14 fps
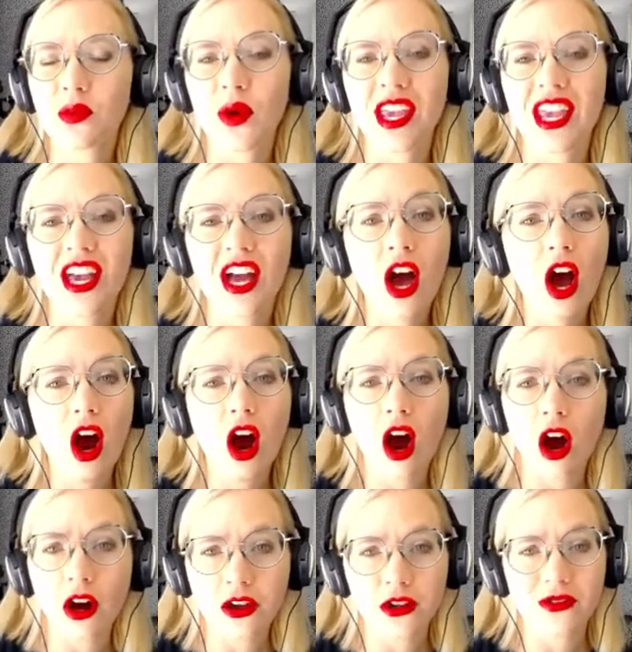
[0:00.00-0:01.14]
We
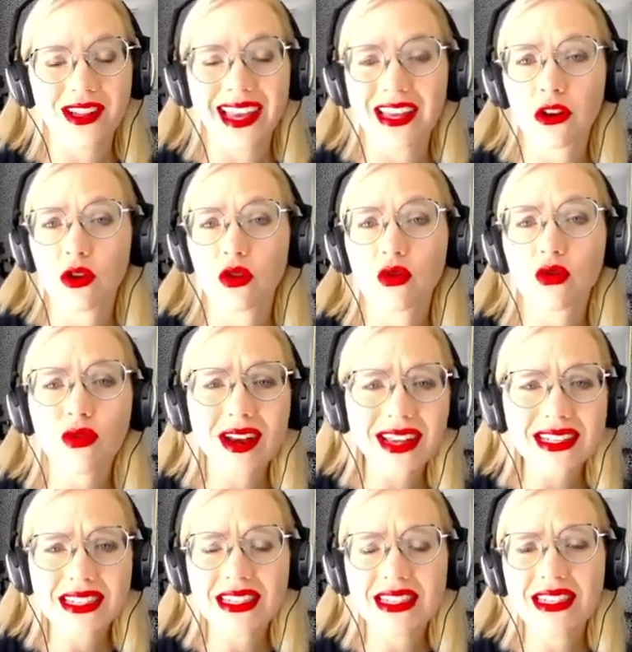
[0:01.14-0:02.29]
argued like
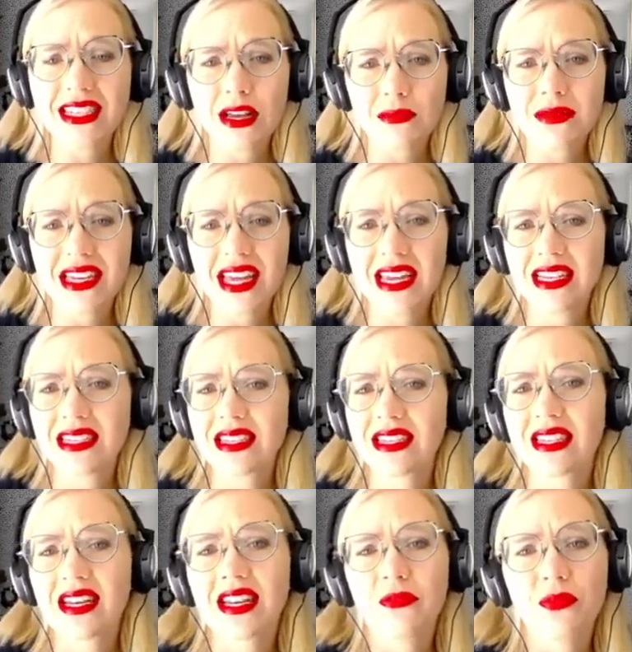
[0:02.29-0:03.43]
crazy some days.